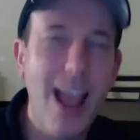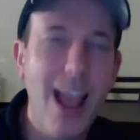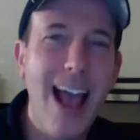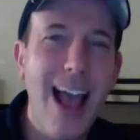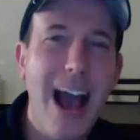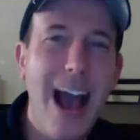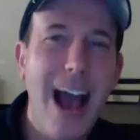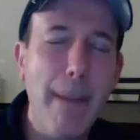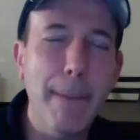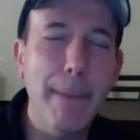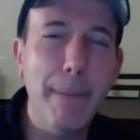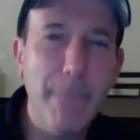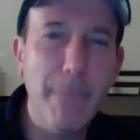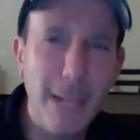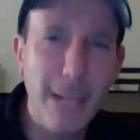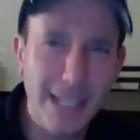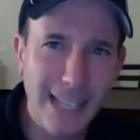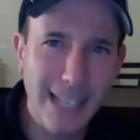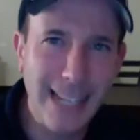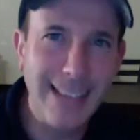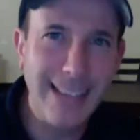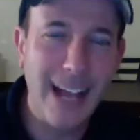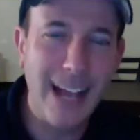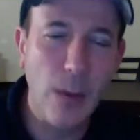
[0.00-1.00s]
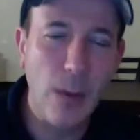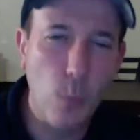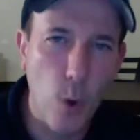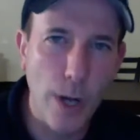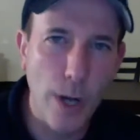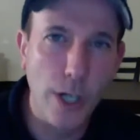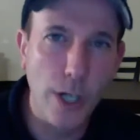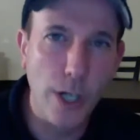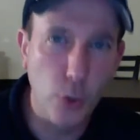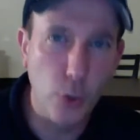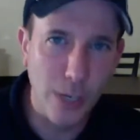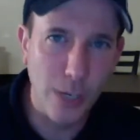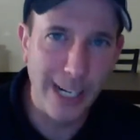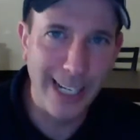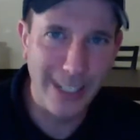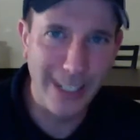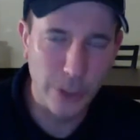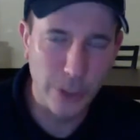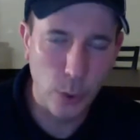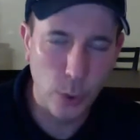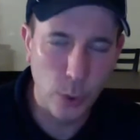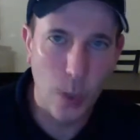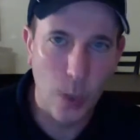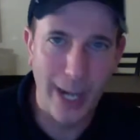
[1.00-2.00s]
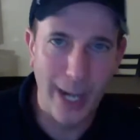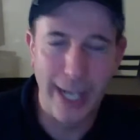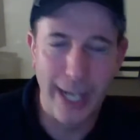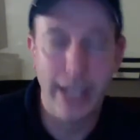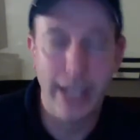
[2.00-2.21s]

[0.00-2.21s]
I'm missing that one ingredient to win.